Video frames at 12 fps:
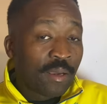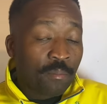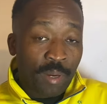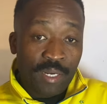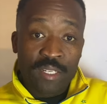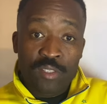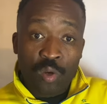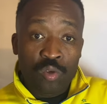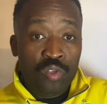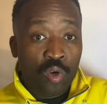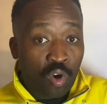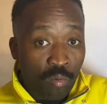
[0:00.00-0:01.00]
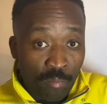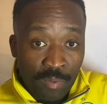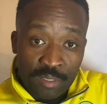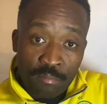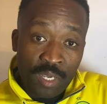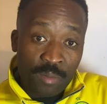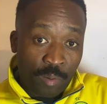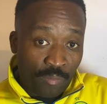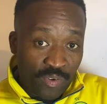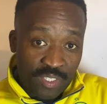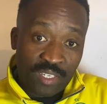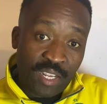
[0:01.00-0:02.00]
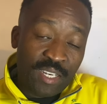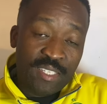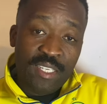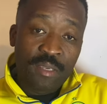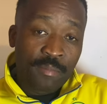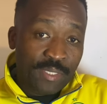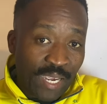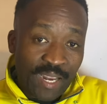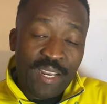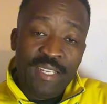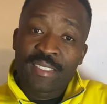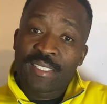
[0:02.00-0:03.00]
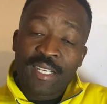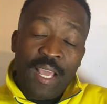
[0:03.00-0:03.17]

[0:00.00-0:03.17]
but it's also commitment, professionalism, discipline